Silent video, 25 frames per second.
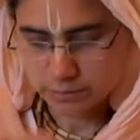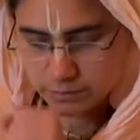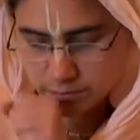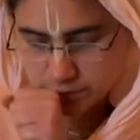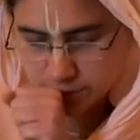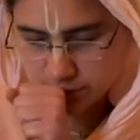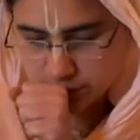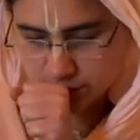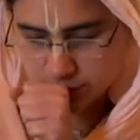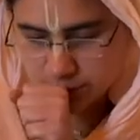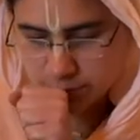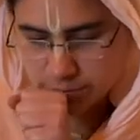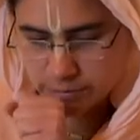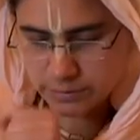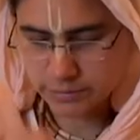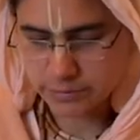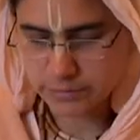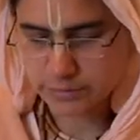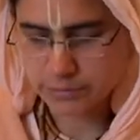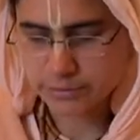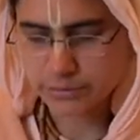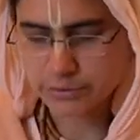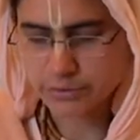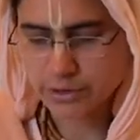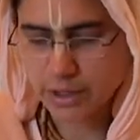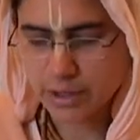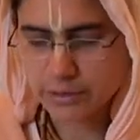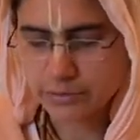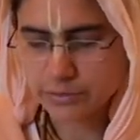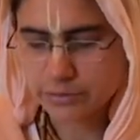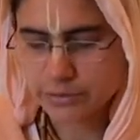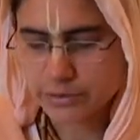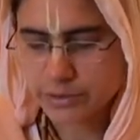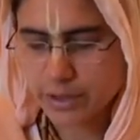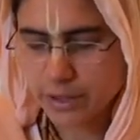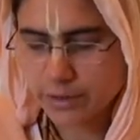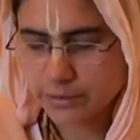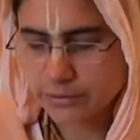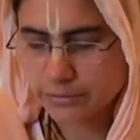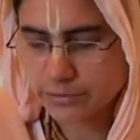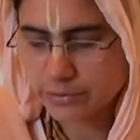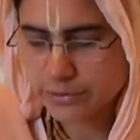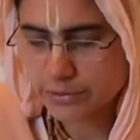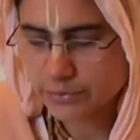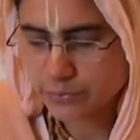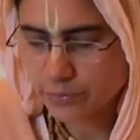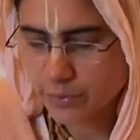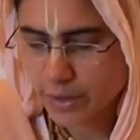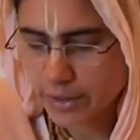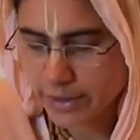Jadu
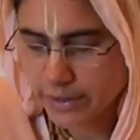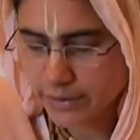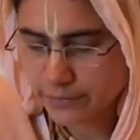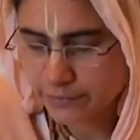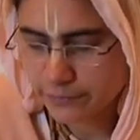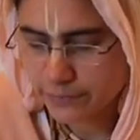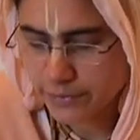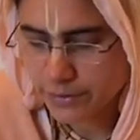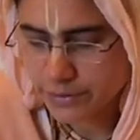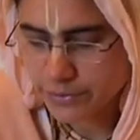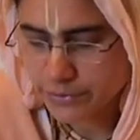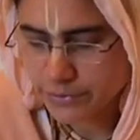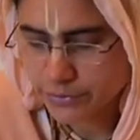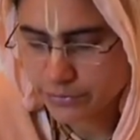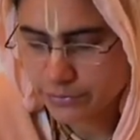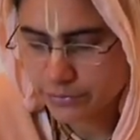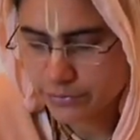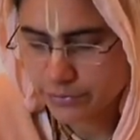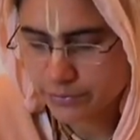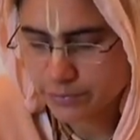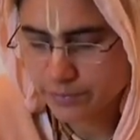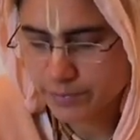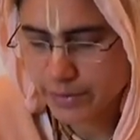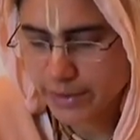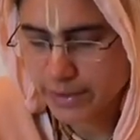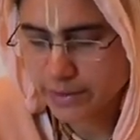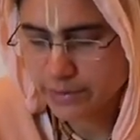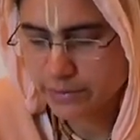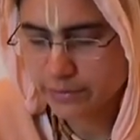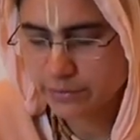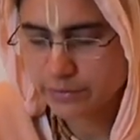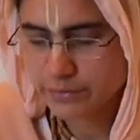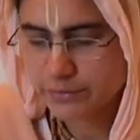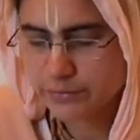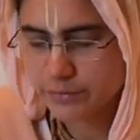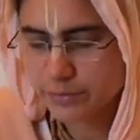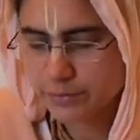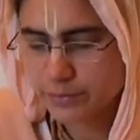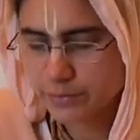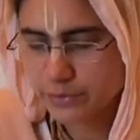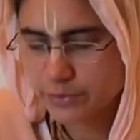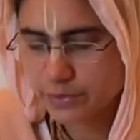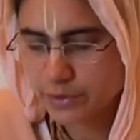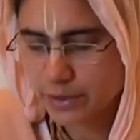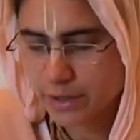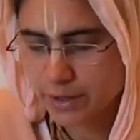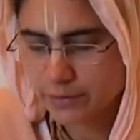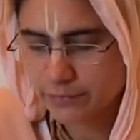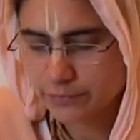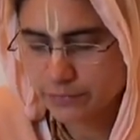Thakur's wife then took the mangoes from their
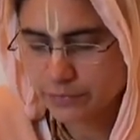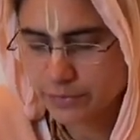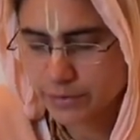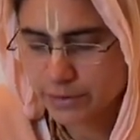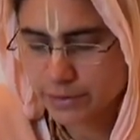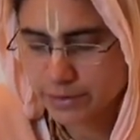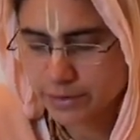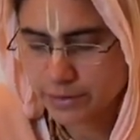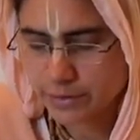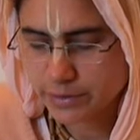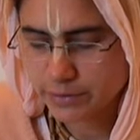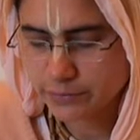covering